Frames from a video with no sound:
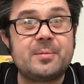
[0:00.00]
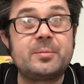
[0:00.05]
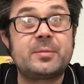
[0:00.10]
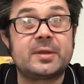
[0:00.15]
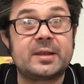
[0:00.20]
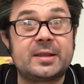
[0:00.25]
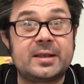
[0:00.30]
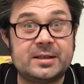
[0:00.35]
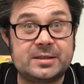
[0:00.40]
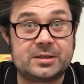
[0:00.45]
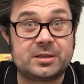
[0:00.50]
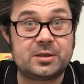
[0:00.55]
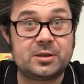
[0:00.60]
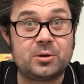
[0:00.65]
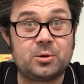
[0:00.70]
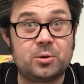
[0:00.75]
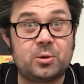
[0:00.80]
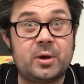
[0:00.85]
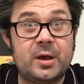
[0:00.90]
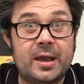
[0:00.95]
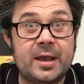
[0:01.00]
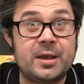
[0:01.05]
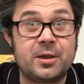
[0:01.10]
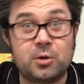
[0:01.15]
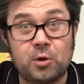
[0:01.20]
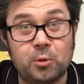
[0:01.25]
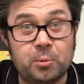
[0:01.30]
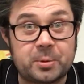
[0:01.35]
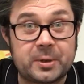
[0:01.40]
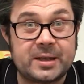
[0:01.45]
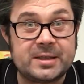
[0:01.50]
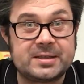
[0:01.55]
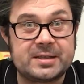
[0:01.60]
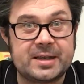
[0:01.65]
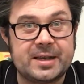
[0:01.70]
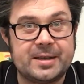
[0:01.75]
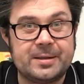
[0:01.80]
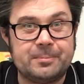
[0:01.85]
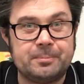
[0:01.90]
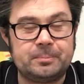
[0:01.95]
the things that you're incorporating
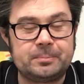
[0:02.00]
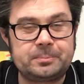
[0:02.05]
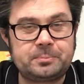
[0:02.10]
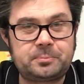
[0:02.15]
in.